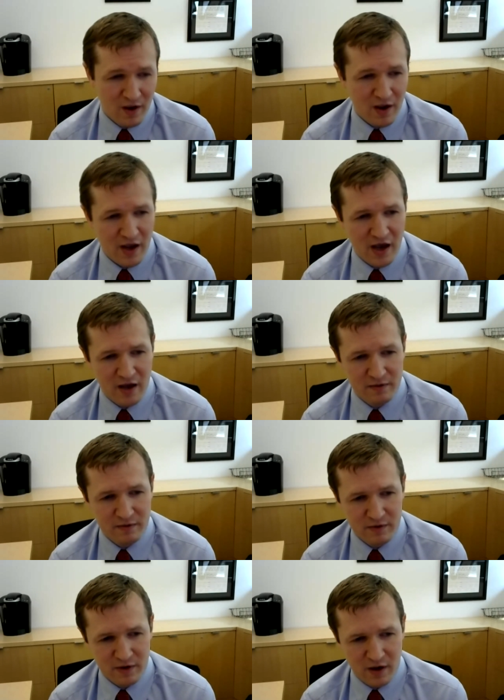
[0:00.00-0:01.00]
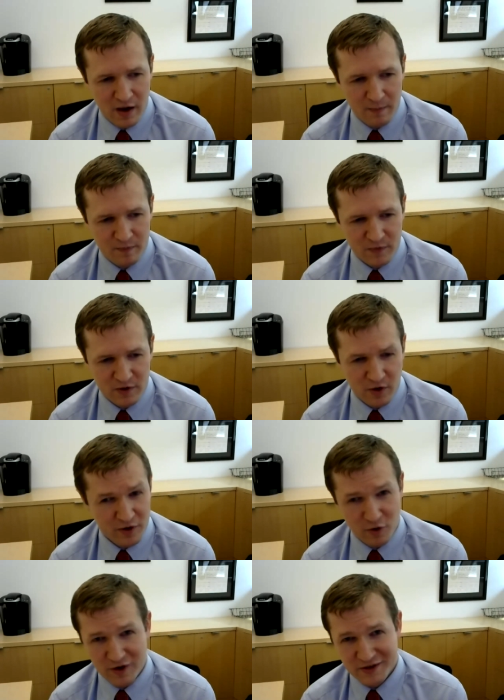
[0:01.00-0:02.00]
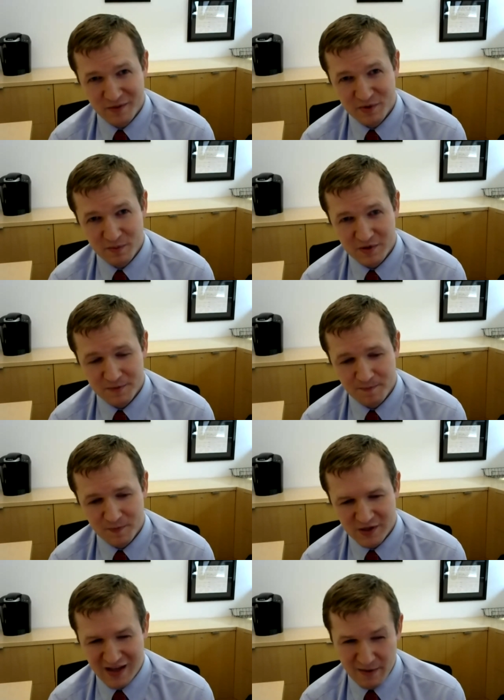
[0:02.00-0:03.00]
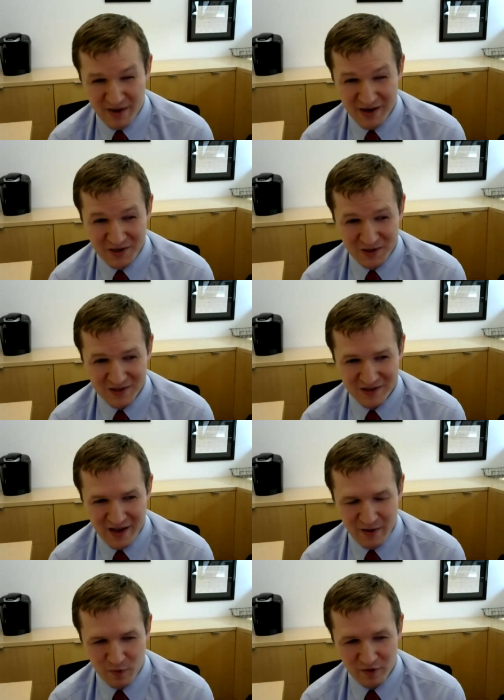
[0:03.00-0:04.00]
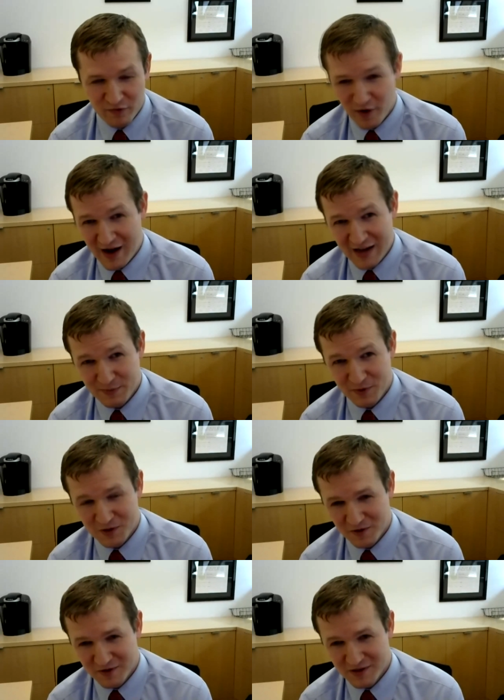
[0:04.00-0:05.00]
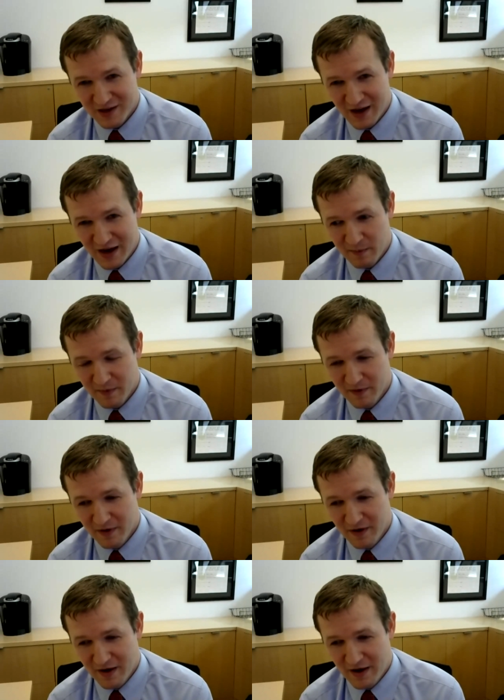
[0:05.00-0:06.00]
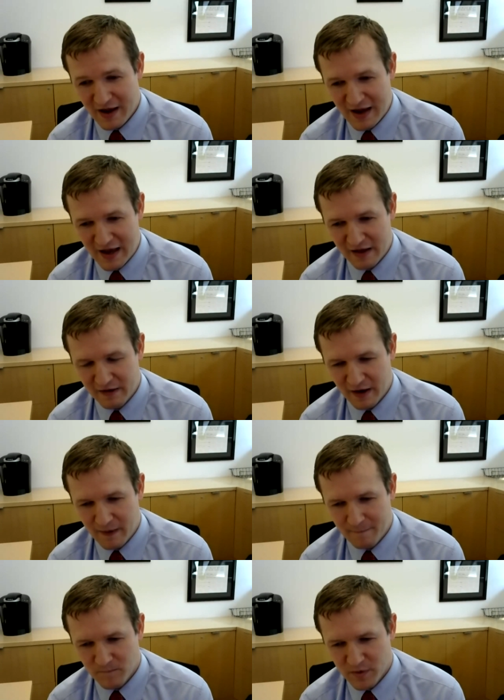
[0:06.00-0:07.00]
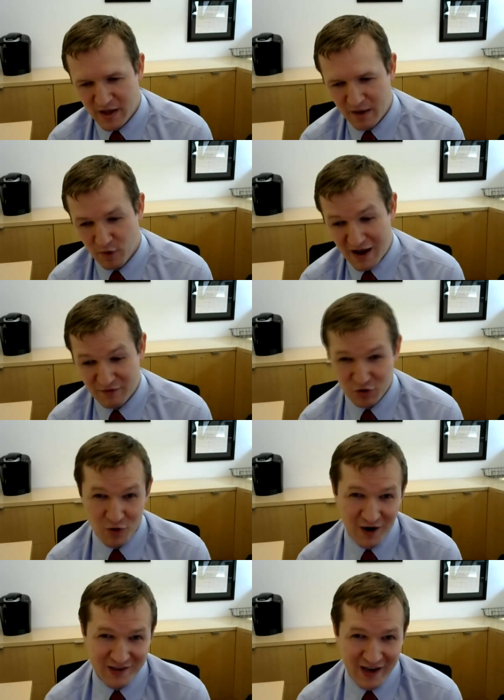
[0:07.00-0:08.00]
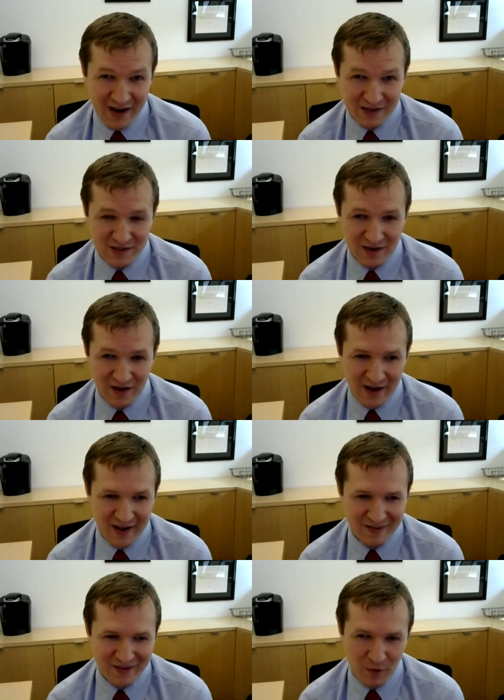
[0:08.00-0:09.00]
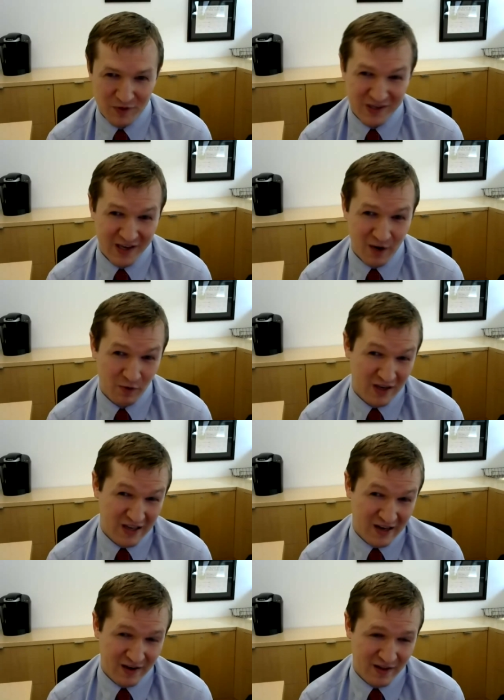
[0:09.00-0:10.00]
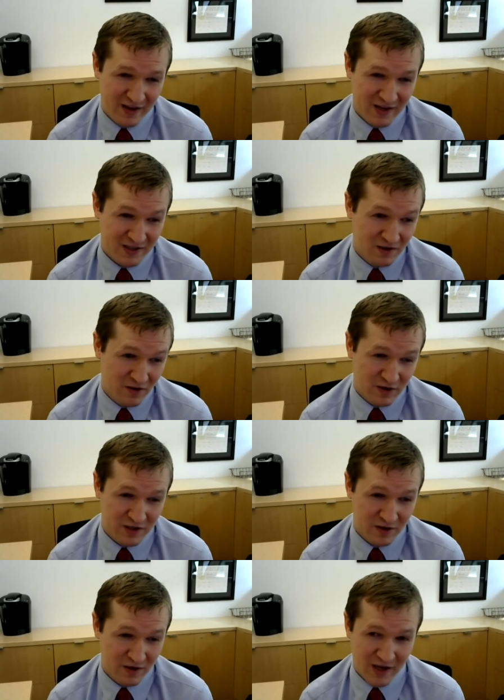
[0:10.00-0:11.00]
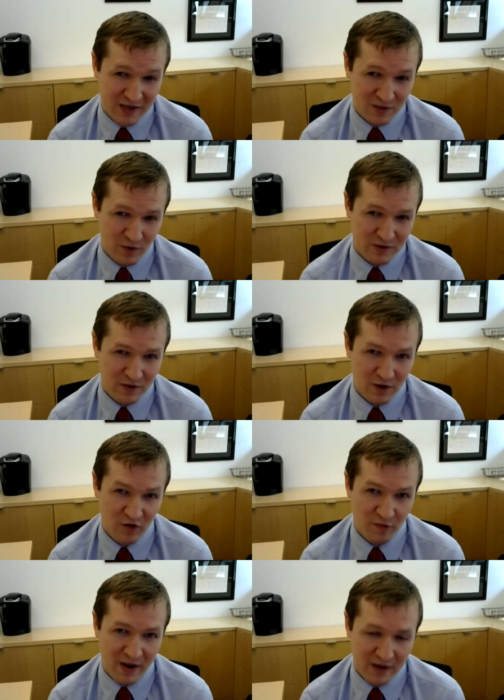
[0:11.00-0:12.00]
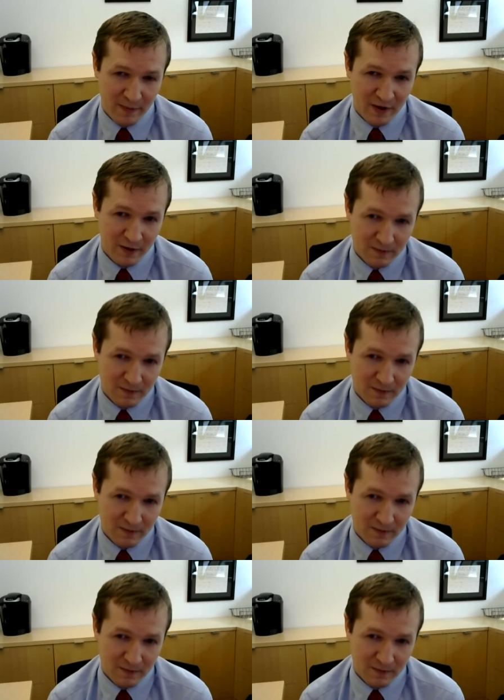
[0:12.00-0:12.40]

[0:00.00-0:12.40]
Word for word: and um, don't ignore our symptoms because a lot of patients, they will avoid hospitals during this time and um, they will have true heart attacks and they won't seek care when they need it. And that, that's another serious consequence of the COVID pandemic.